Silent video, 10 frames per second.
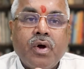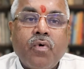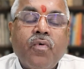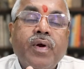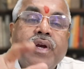
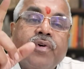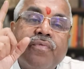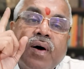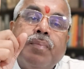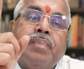Only
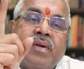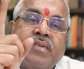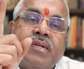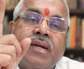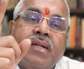one
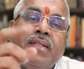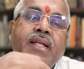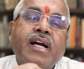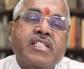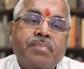person,
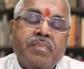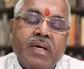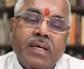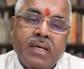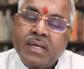that's me.